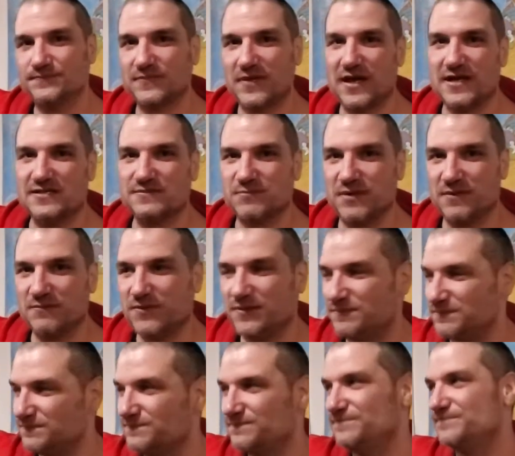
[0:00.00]
Ask my
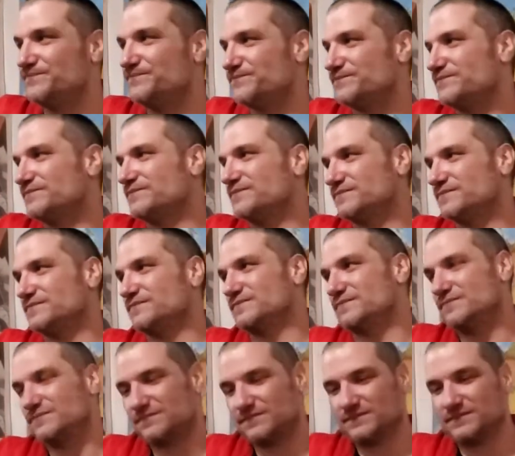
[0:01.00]
mom.
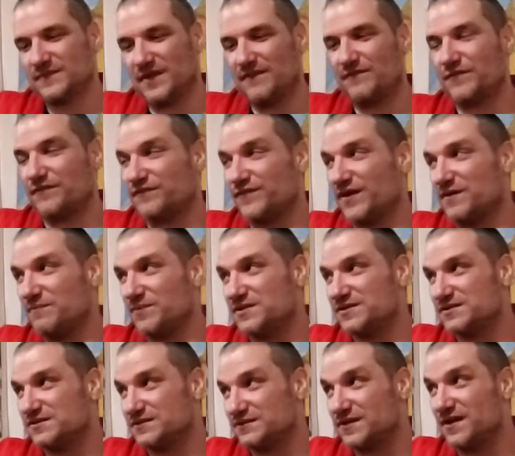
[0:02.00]
After 5
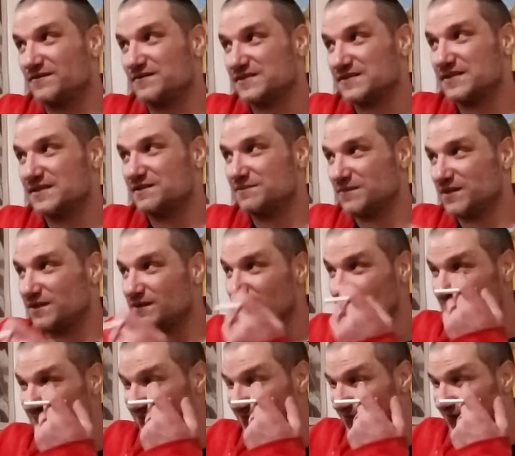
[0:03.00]
months of not seeing me,
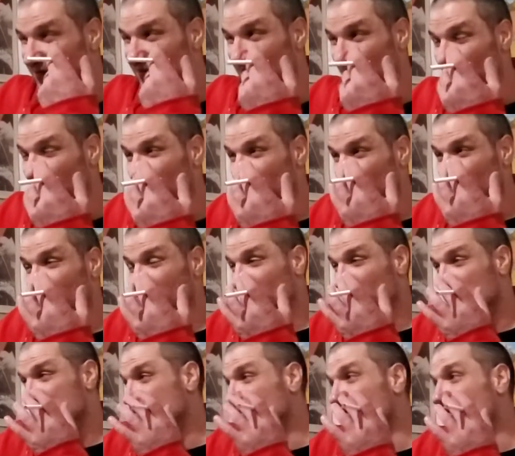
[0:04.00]
it
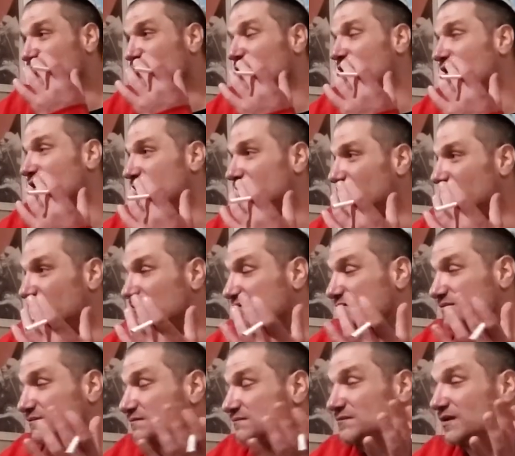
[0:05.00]
wasn't crying.
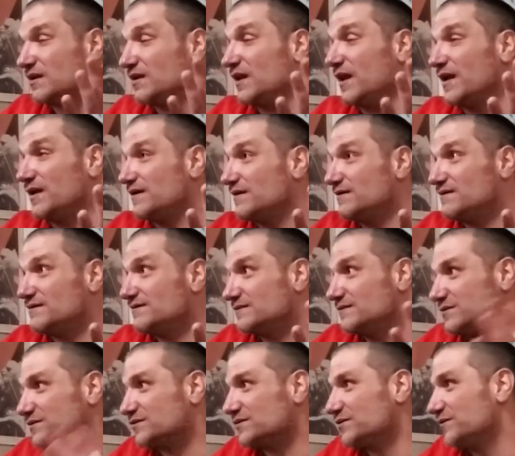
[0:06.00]
The light
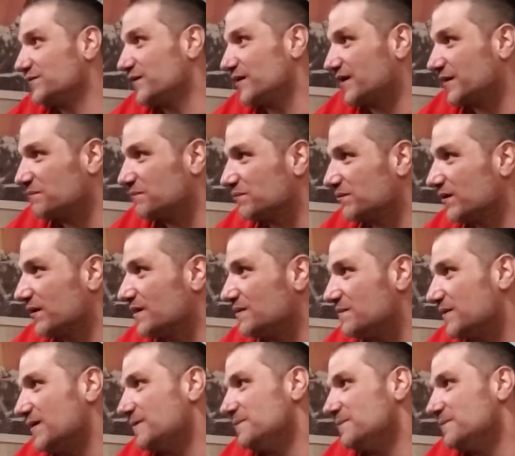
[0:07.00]
It was too fucking bright, man.